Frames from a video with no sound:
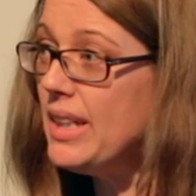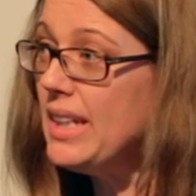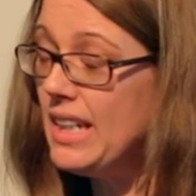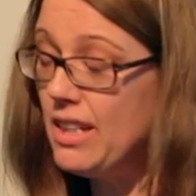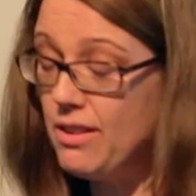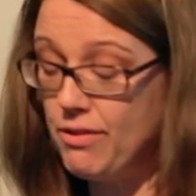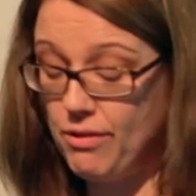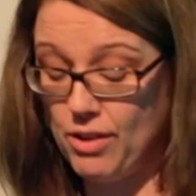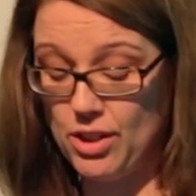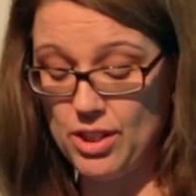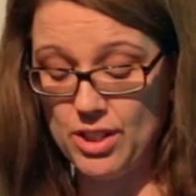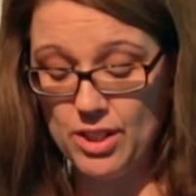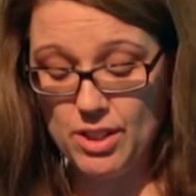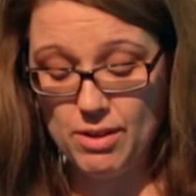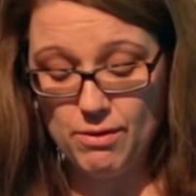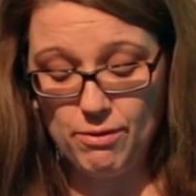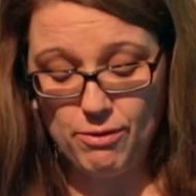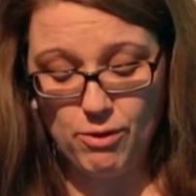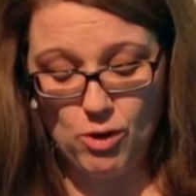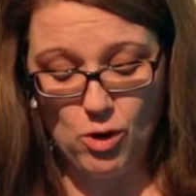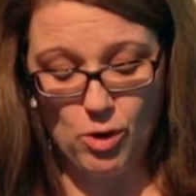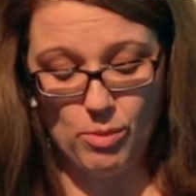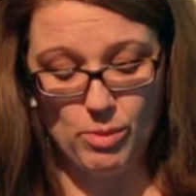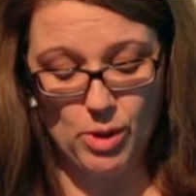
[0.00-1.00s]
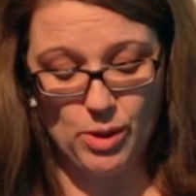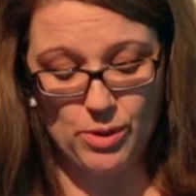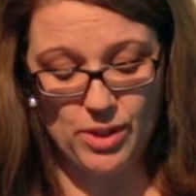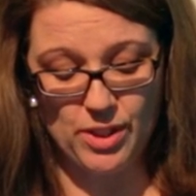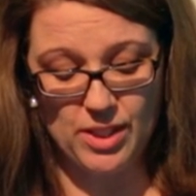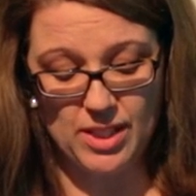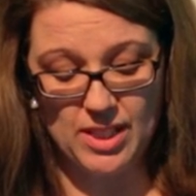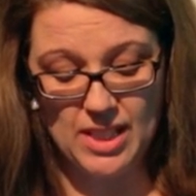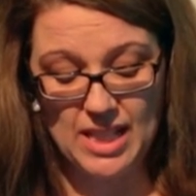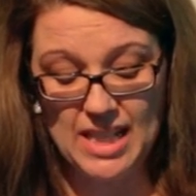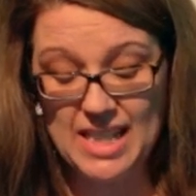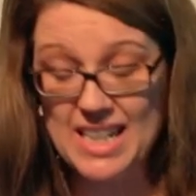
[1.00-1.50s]
need first and
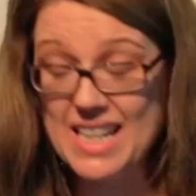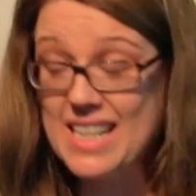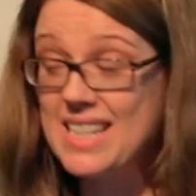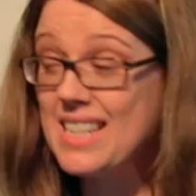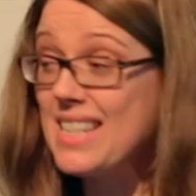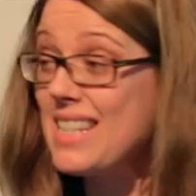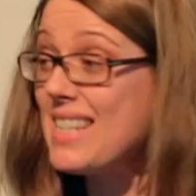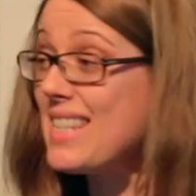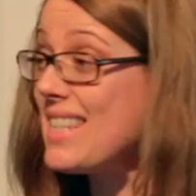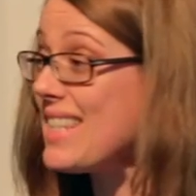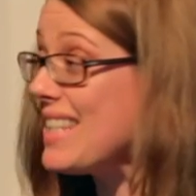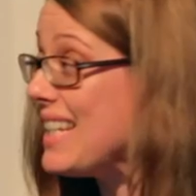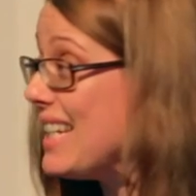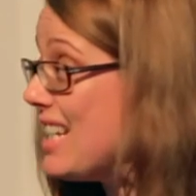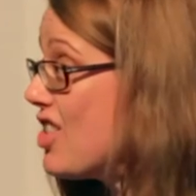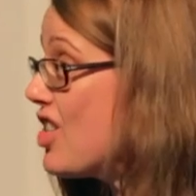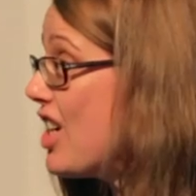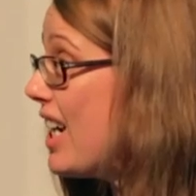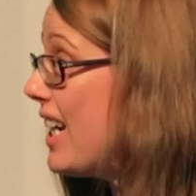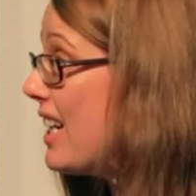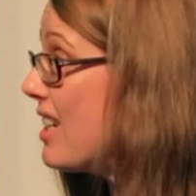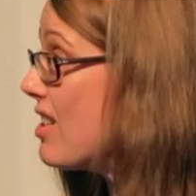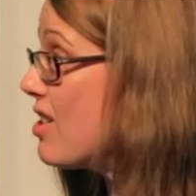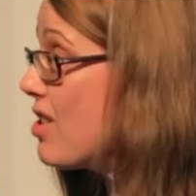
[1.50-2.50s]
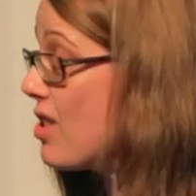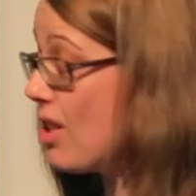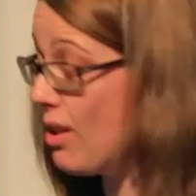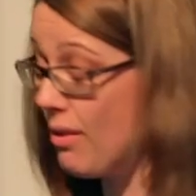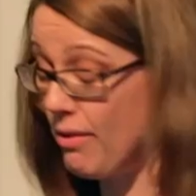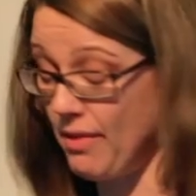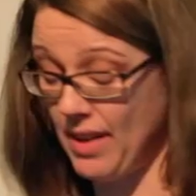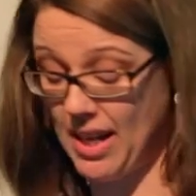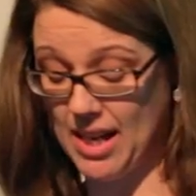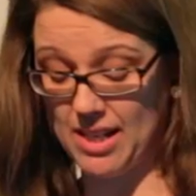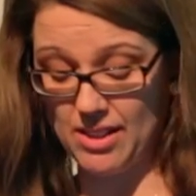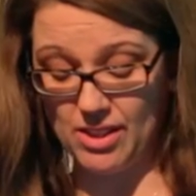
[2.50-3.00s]
foremost is a sea change of
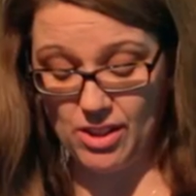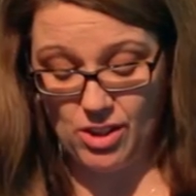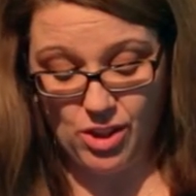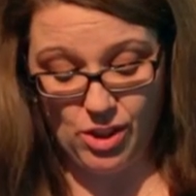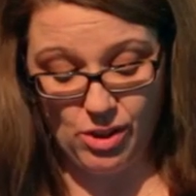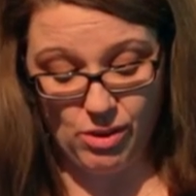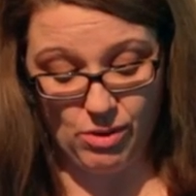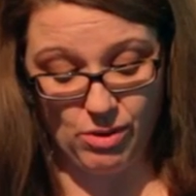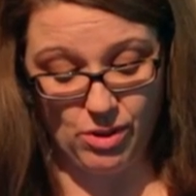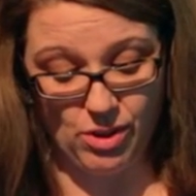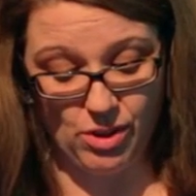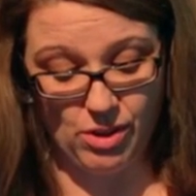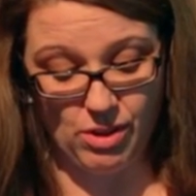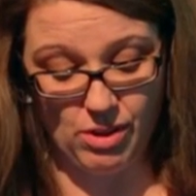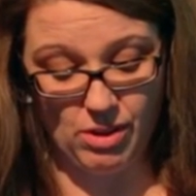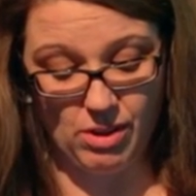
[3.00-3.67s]
attitude.